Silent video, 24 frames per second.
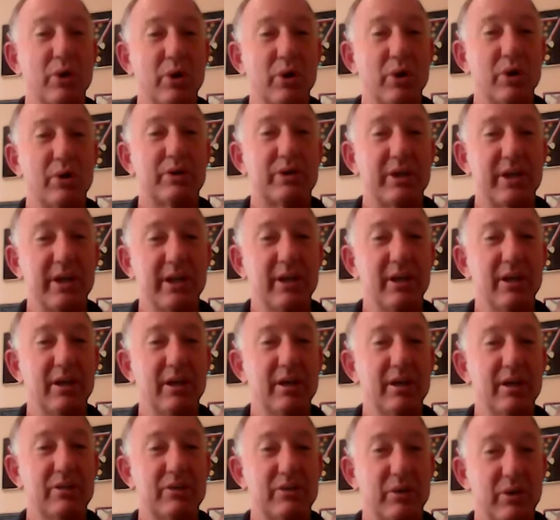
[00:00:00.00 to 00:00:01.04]
your team
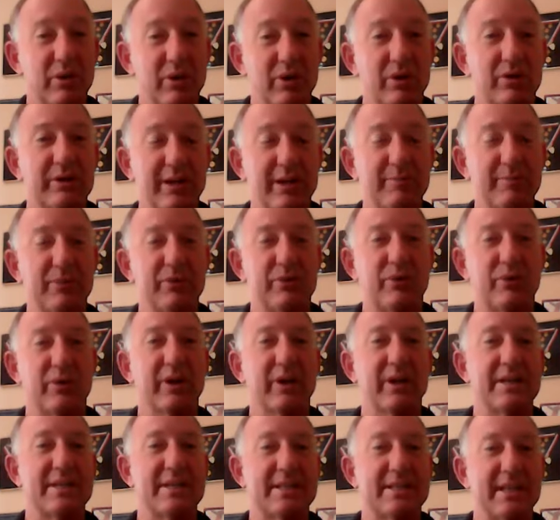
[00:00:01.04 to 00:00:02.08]
is
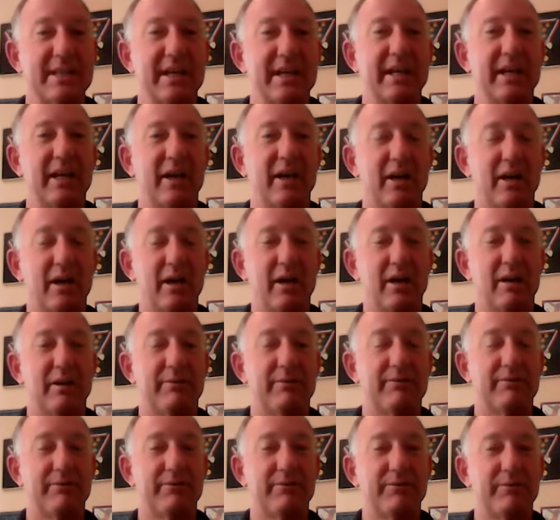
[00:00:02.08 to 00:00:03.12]
really seeing
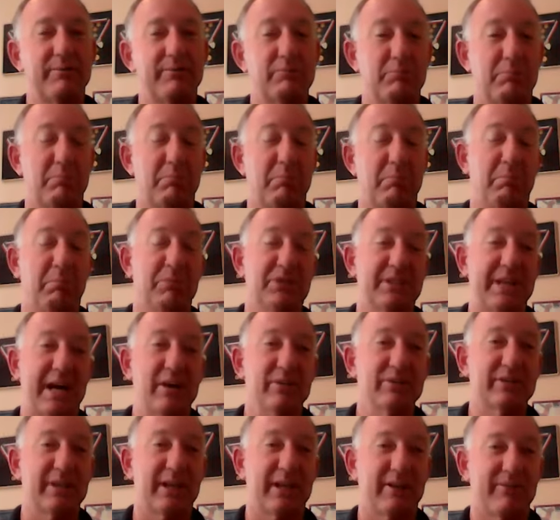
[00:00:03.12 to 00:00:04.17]

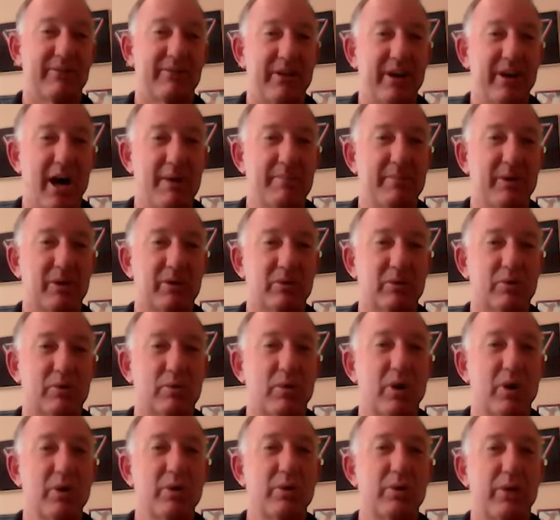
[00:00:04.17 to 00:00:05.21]
sounds like a phenomenal
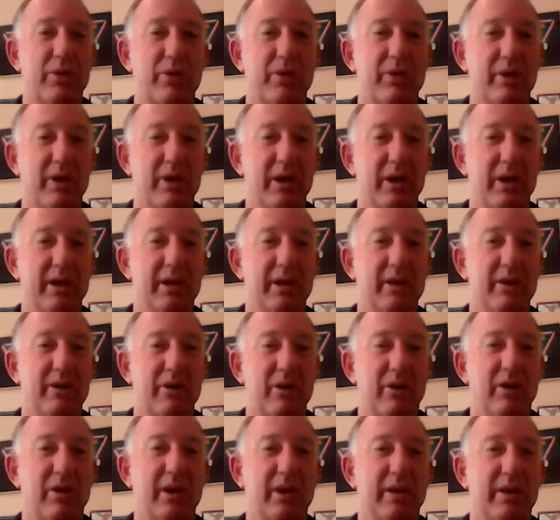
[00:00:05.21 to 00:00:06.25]
growth
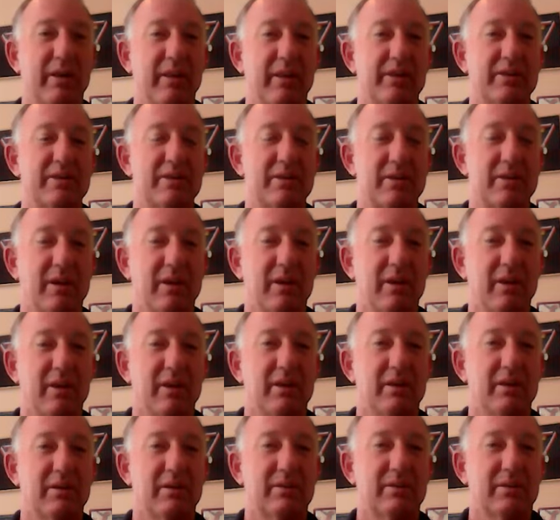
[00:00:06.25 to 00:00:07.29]
during this
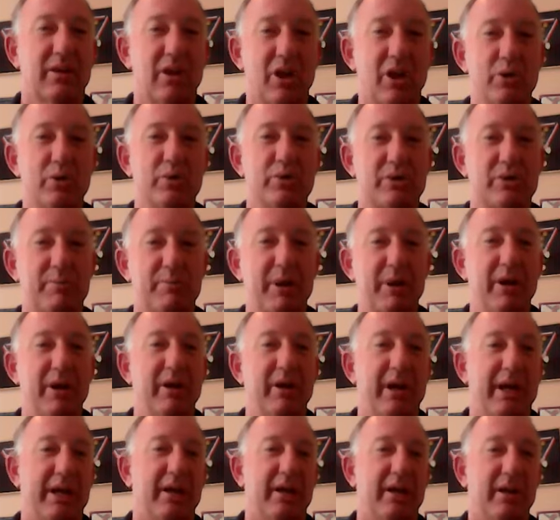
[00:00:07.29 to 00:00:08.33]
closed
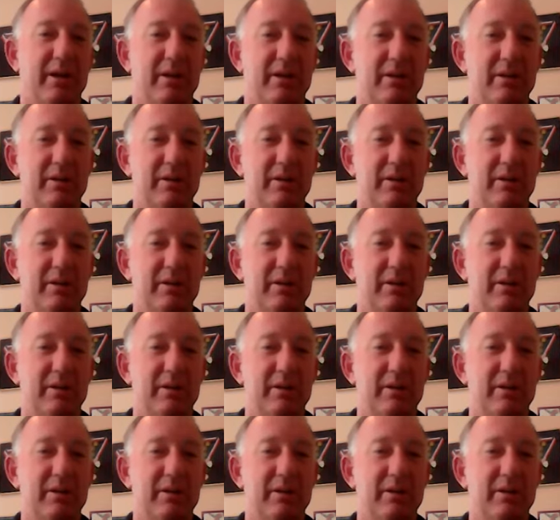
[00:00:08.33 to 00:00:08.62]
period.